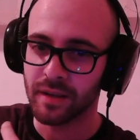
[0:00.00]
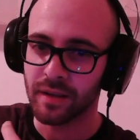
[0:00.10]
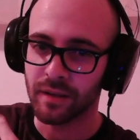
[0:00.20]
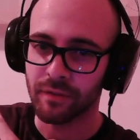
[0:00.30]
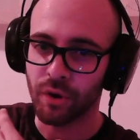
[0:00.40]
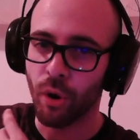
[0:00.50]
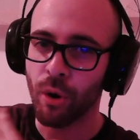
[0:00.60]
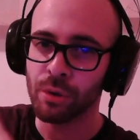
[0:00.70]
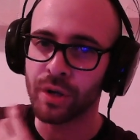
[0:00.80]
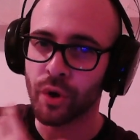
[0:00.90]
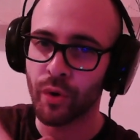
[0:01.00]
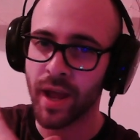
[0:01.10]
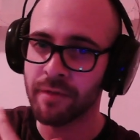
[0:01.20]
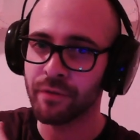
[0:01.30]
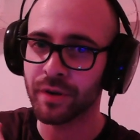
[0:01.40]
We all
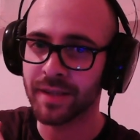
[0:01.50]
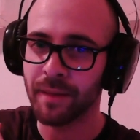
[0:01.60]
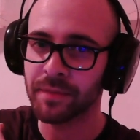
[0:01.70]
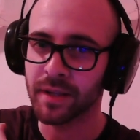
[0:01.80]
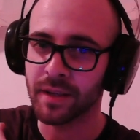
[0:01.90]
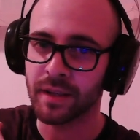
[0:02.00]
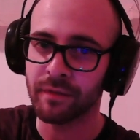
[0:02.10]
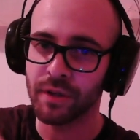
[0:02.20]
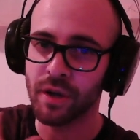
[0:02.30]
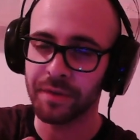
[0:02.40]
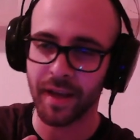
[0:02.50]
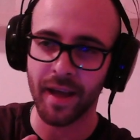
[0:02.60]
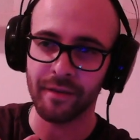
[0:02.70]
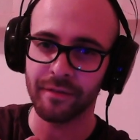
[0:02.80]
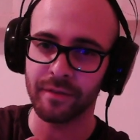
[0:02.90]
crave for something we don't
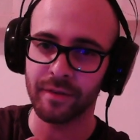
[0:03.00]
have.